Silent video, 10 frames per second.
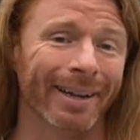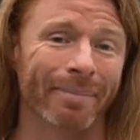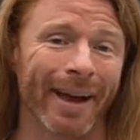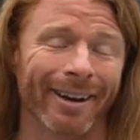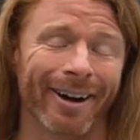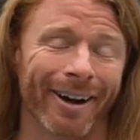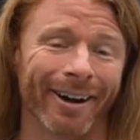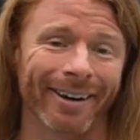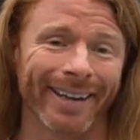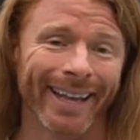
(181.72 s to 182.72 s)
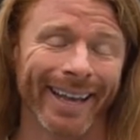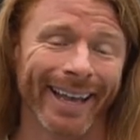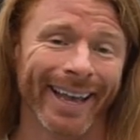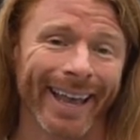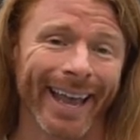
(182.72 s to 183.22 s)
in my car.
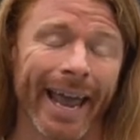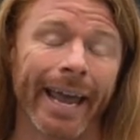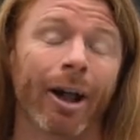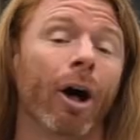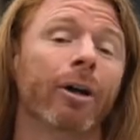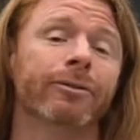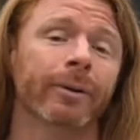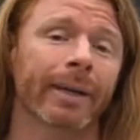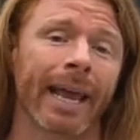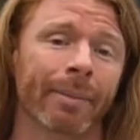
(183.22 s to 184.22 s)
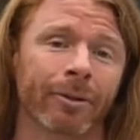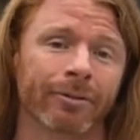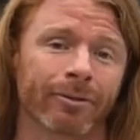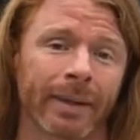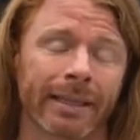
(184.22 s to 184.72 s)
It also
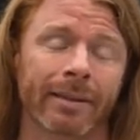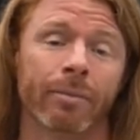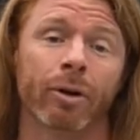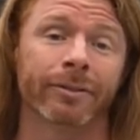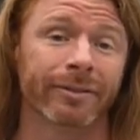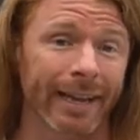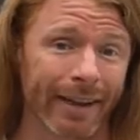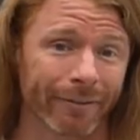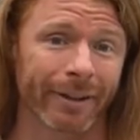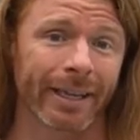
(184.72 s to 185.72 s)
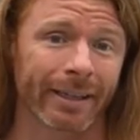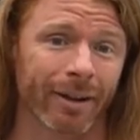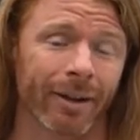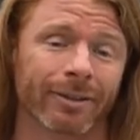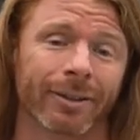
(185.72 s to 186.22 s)
enables me to more safely
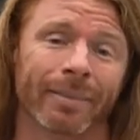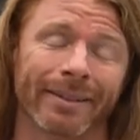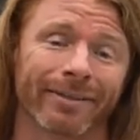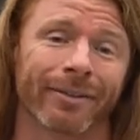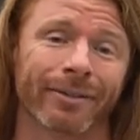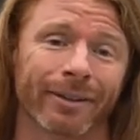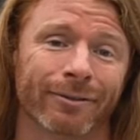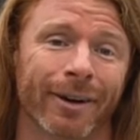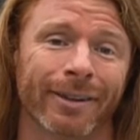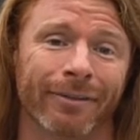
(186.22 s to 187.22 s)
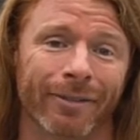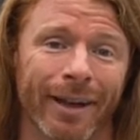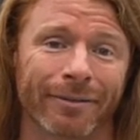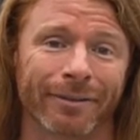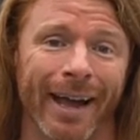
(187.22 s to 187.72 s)
indulge in my self-destructive
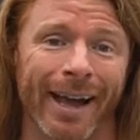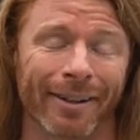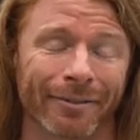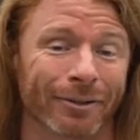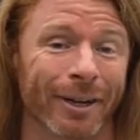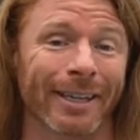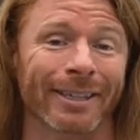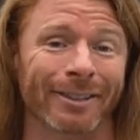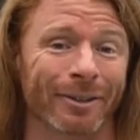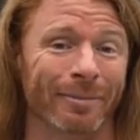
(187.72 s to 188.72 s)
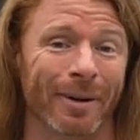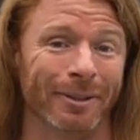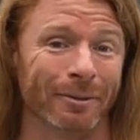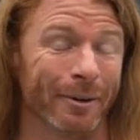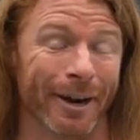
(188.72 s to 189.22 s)
lifestyle of drinking too
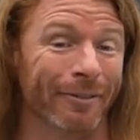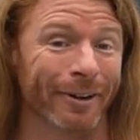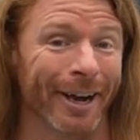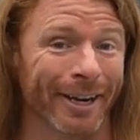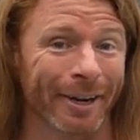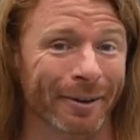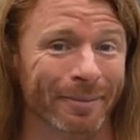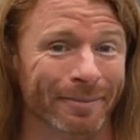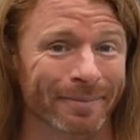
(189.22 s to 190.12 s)
much wherever I go.